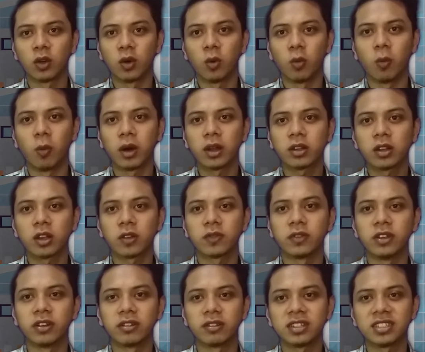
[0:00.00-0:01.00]
One of
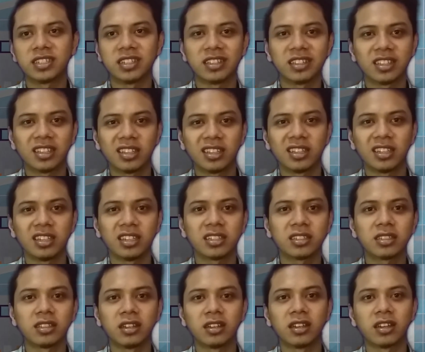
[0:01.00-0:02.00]
the reasons
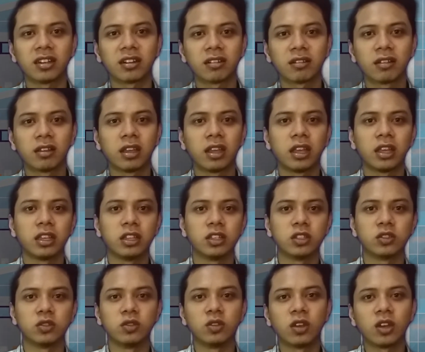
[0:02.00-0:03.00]
is there
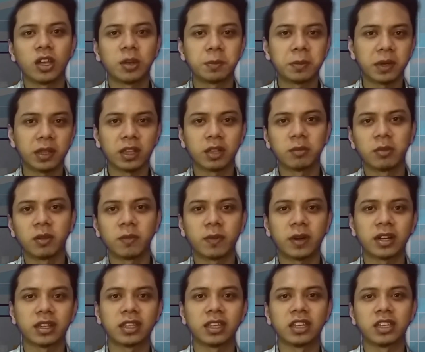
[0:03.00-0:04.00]
is no available
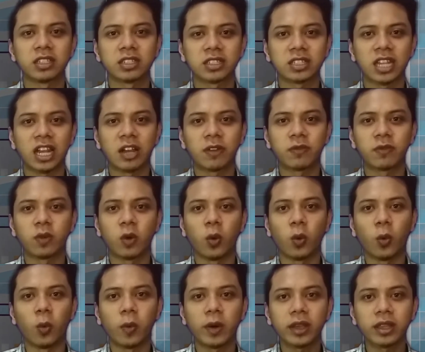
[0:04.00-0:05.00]
parking staff
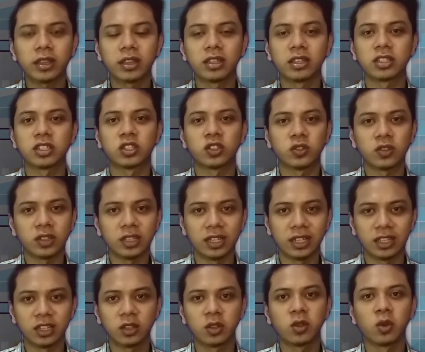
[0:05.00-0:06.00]
when the
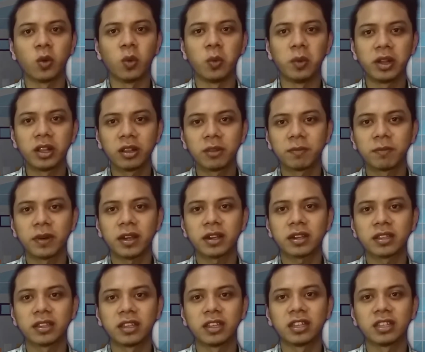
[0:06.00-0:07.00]
student will
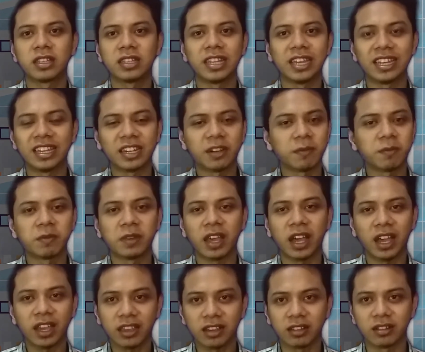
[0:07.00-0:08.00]
parking their
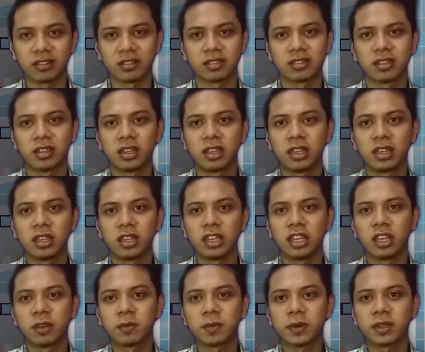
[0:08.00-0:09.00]
vehicles.
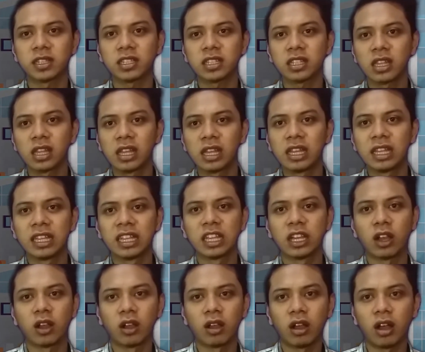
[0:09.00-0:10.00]
Even
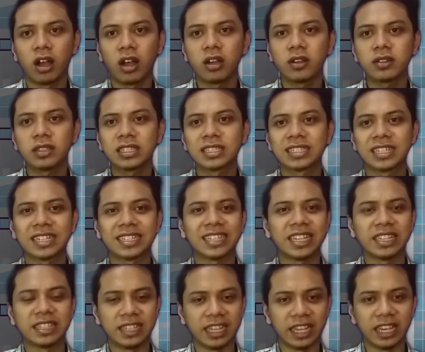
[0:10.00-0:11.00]
on
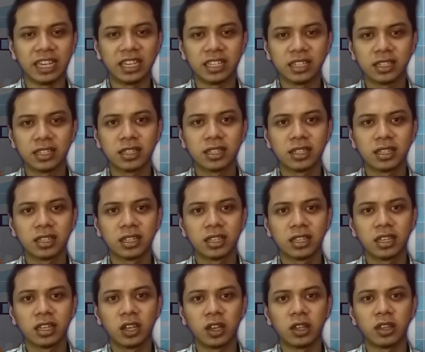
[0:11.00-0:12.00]
certain day,
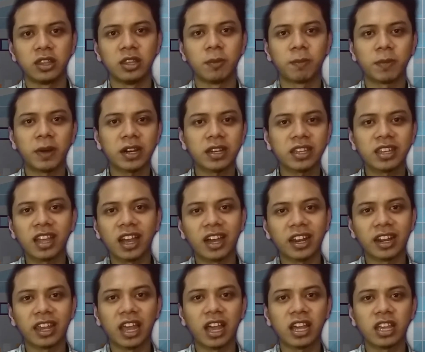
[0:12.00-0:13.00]
the parking
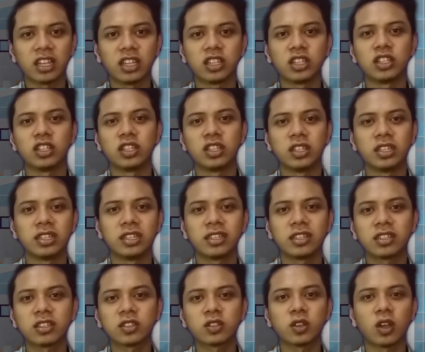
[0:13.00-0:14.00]
area
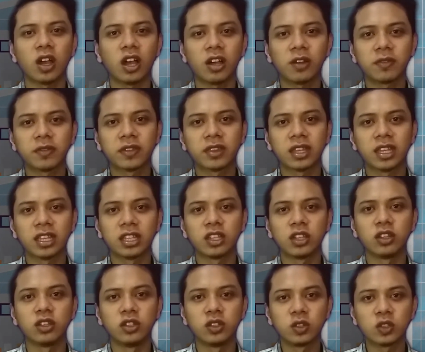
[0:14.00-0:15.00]
is
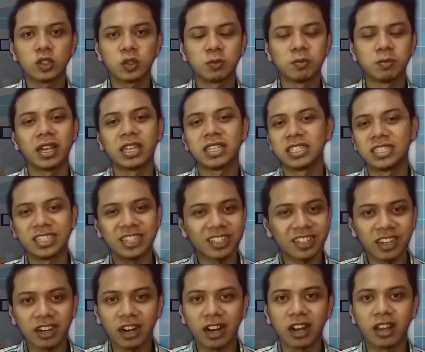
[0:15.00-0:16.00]
often used
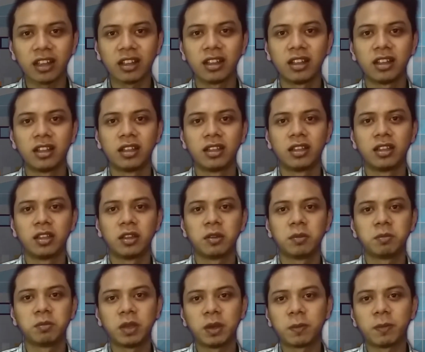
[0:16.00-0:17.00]
general
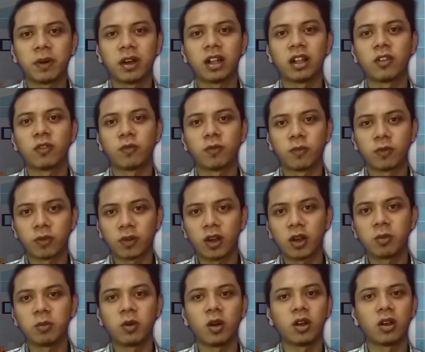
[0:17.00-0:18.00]
people
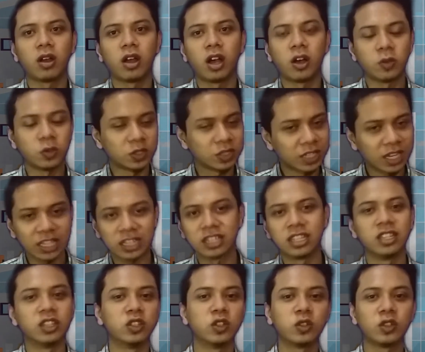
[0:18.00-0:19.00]
from outside the
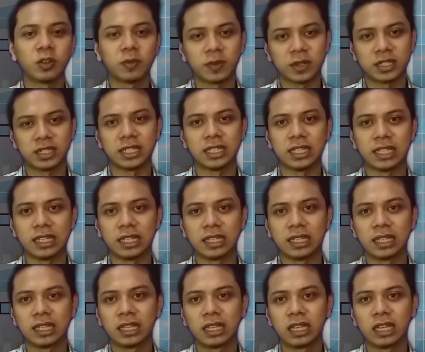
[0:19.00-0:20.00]
university.
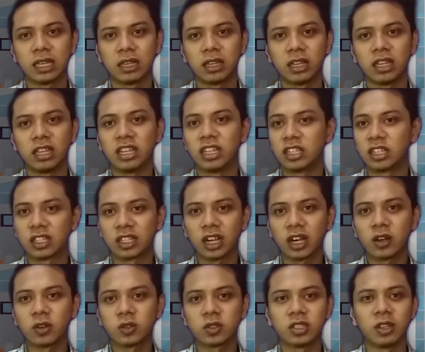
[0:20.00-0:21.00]
It
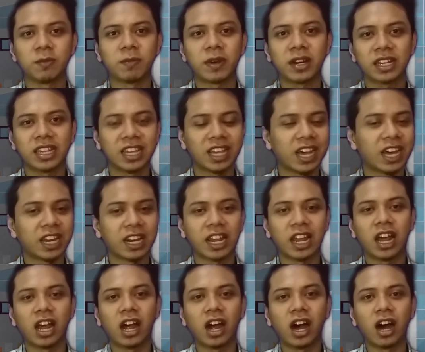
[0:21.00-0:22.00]
causes the parking
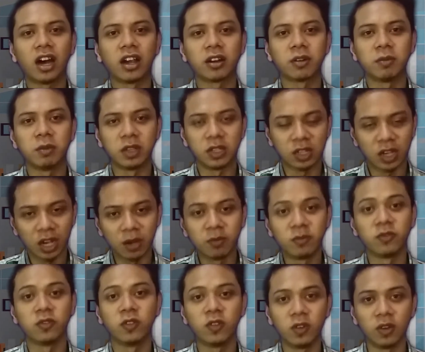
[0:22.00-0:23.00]
area are become
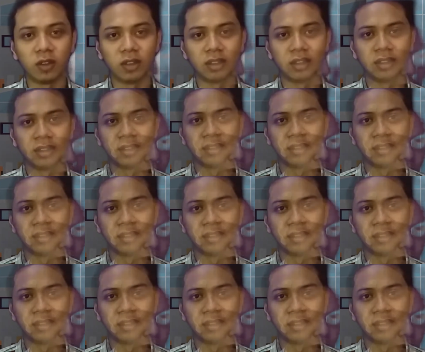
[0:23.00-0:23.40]
full.